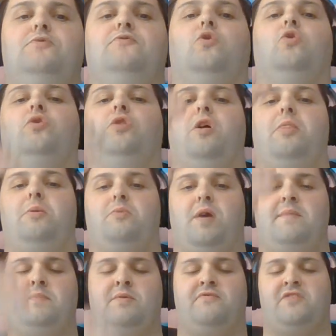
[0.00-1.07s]
twofold the
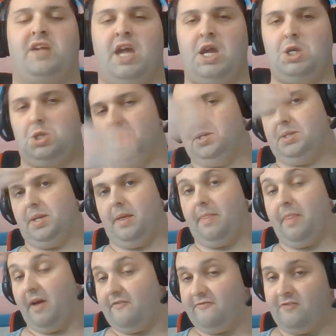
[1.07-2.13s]
ramifications
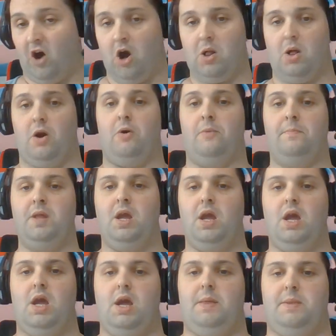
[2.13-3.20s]
that follow.
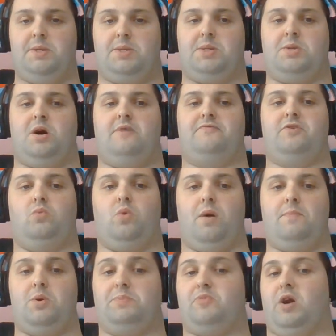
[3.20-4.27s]
This is often why
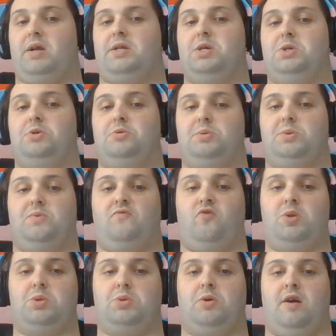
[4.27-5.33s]
most practitioners of
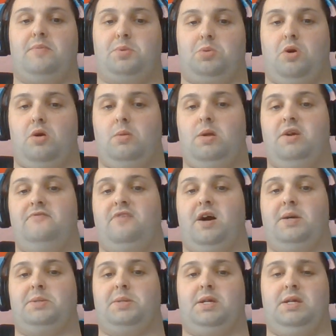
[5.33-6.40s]
witchcraft strongly
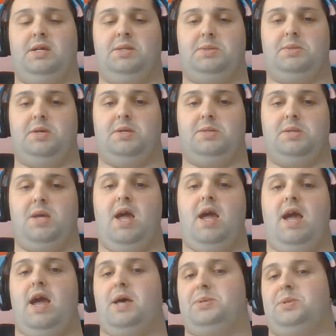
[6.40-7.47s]
advise against this,
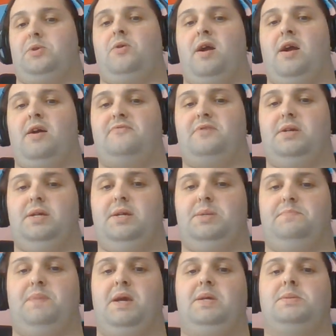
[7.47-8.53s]
as the craft is
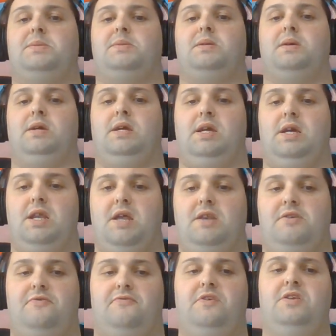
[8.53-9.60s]
based in
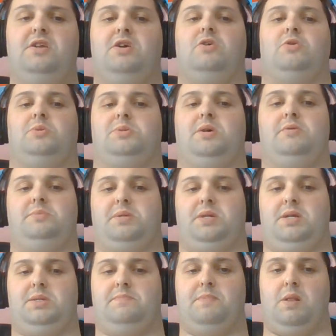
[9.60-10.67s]
defending ourselves
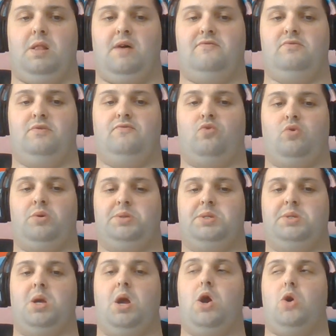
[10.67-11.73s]
against malevolent
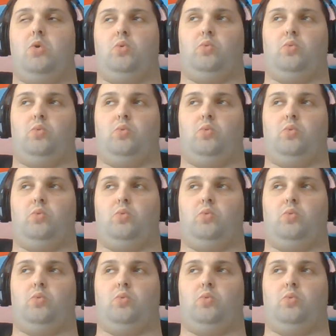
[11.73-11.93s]
forces